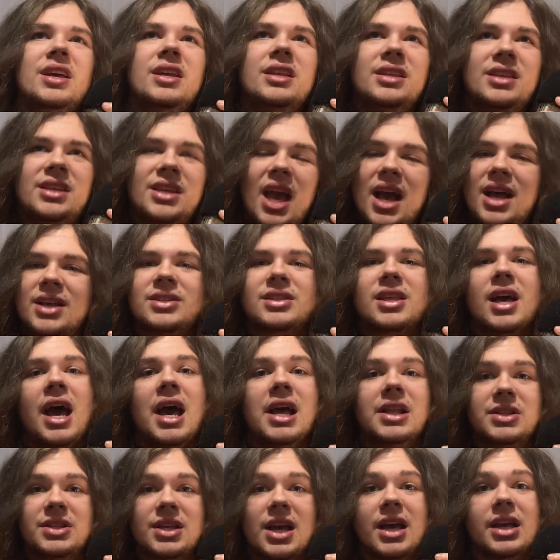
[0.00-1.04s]
yes, the
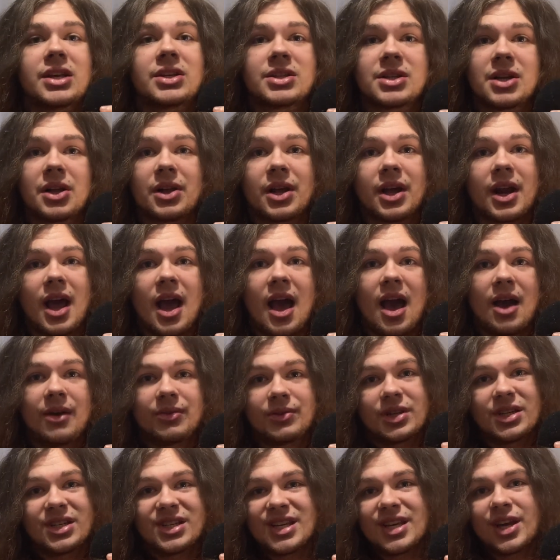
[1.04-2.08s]
headset is still going to have
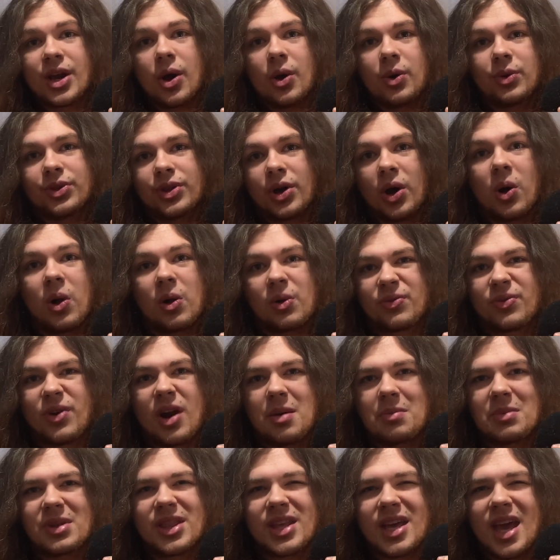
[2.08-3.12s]
to decode the whole
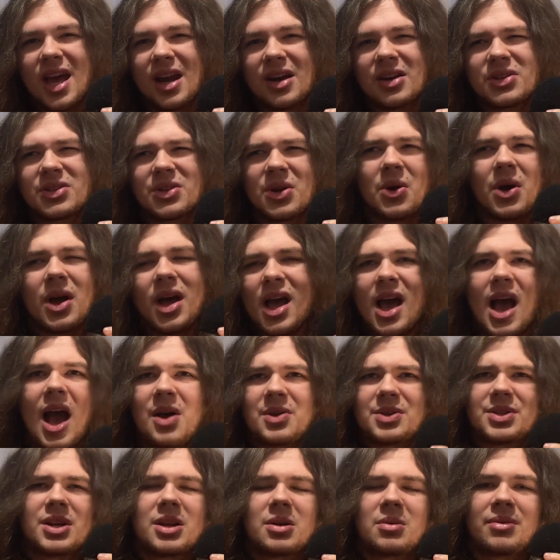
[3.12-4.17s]
frame in the end, so
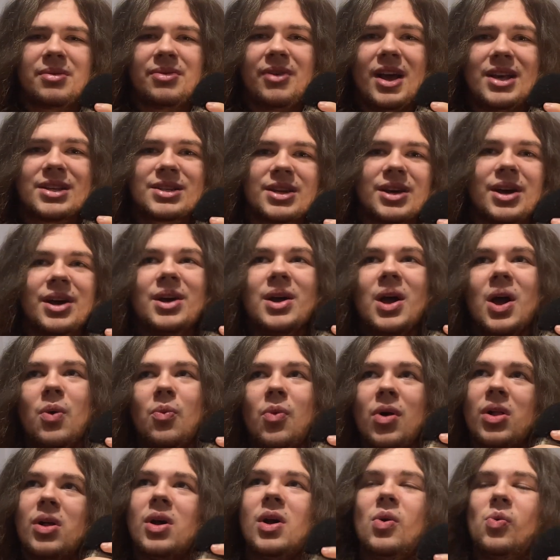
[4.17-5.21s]
how's it going to be faster?
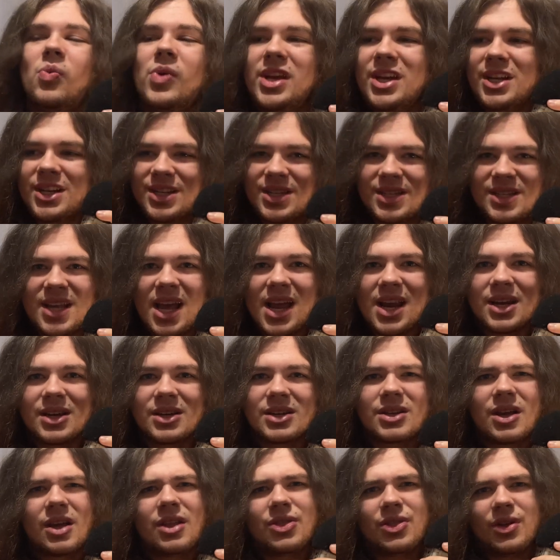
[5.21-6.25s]
Well, we can
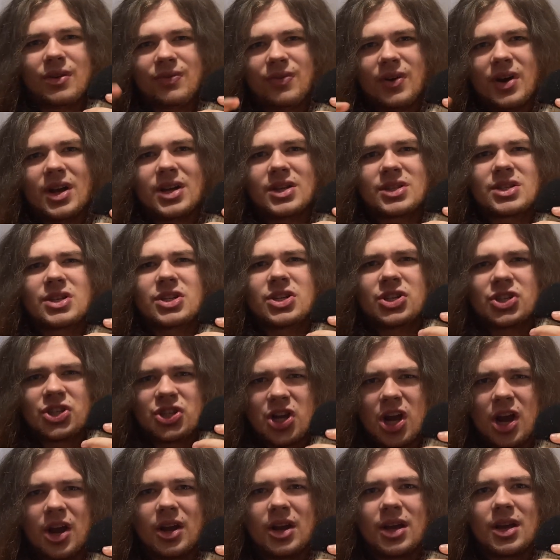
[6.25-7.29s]
send the first
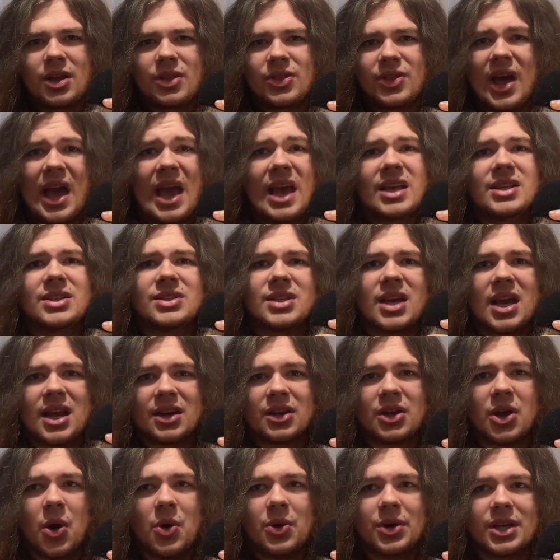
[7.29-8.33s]
chunk that is
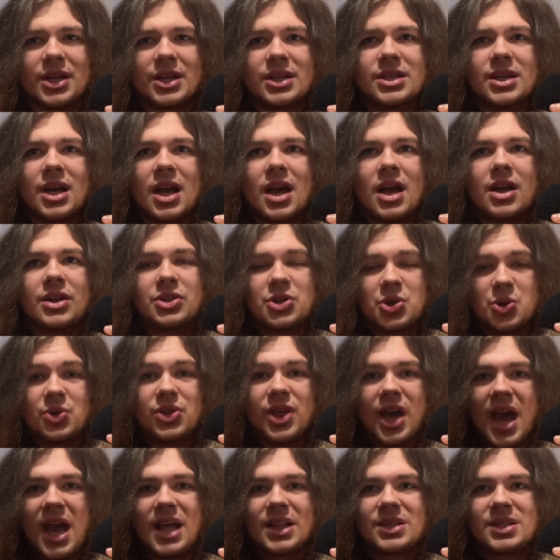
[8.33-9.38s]
encoded to
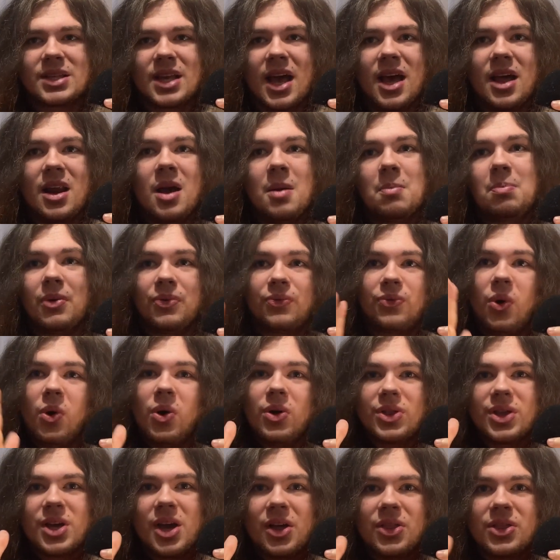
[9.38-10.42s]
the headset before
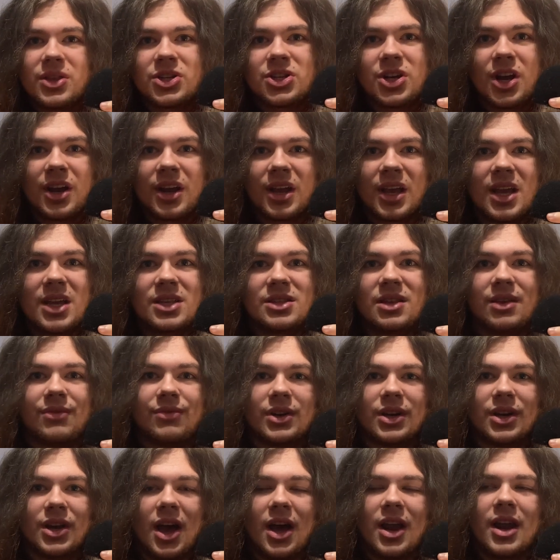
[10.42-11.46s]
the other chunk is
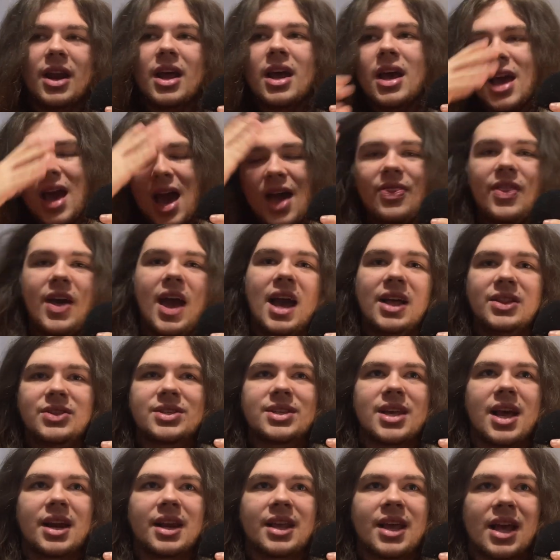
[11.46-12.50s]
even done, and the
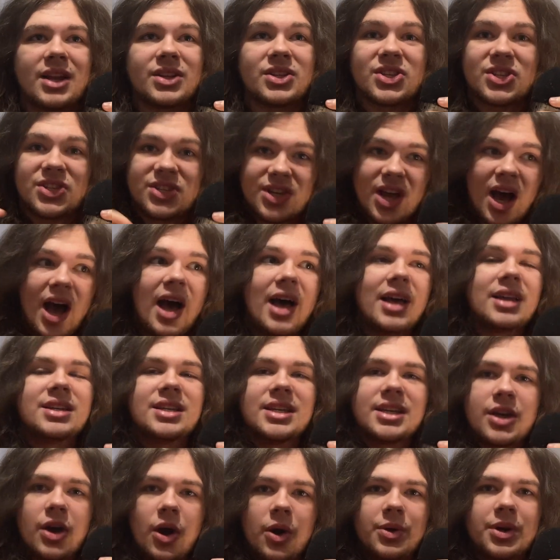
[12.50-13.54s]
headset can start
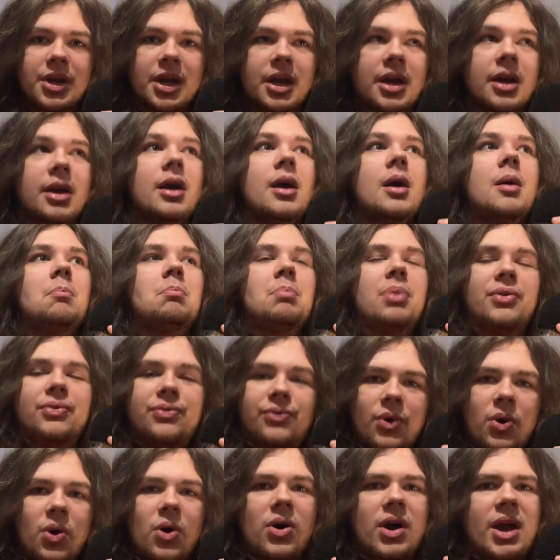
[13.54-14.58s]
decoding
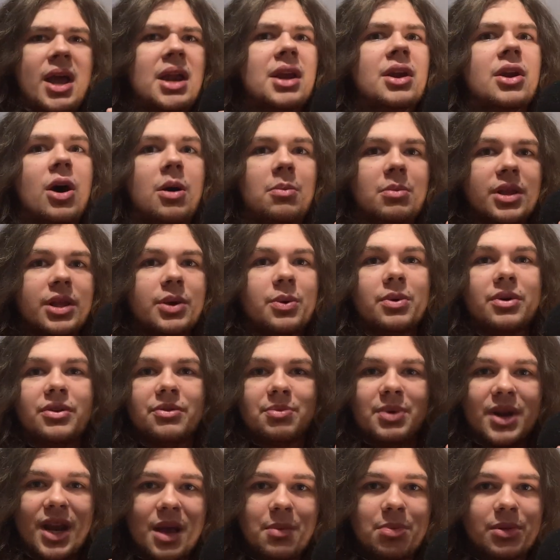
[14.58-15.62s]
before it normally would have
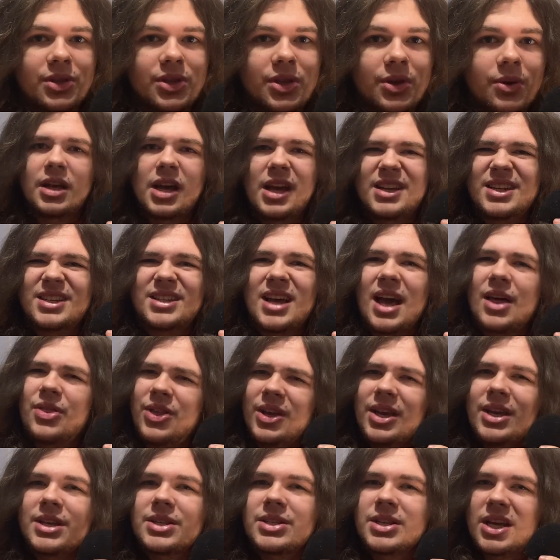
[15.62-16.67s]
been able to. And I
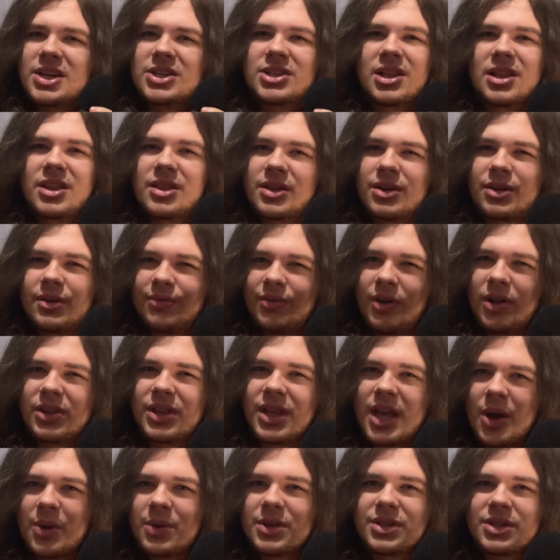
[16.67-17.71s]
think it's actually the default
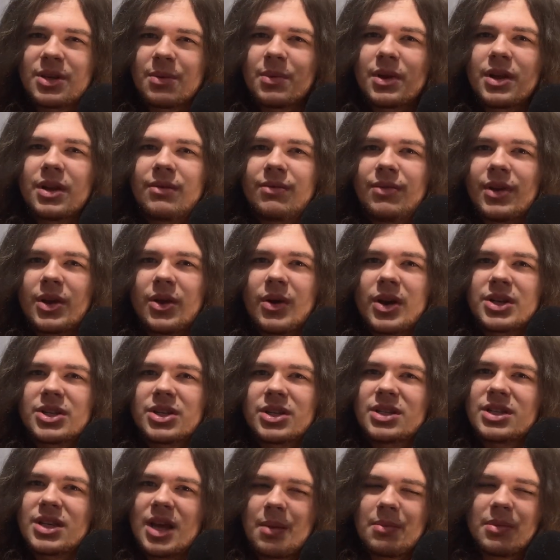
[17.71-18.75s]
now in some
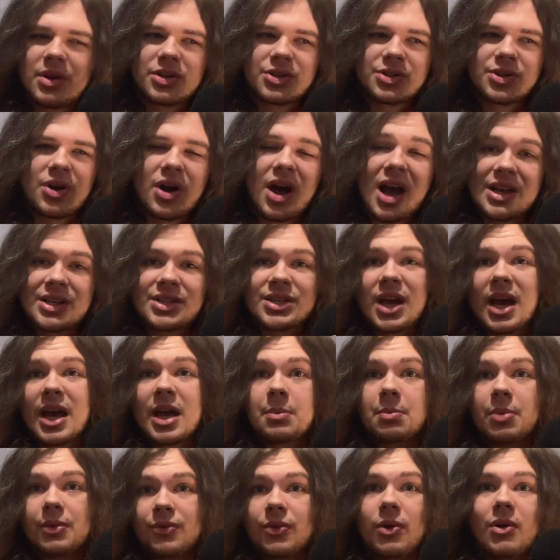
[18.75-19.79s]
configurations. I'm not sure. I
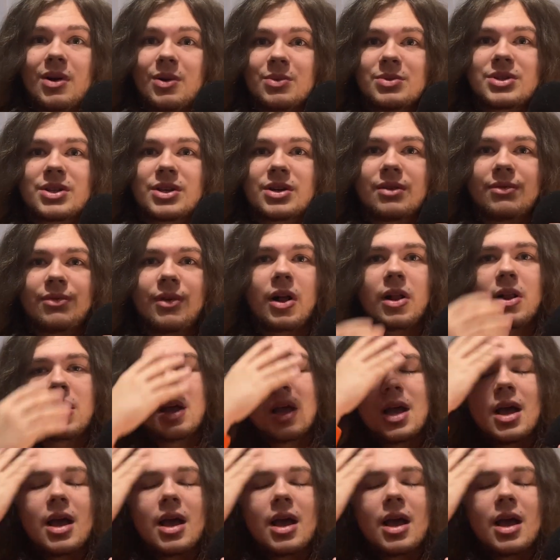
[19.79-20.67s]
started before it was the default,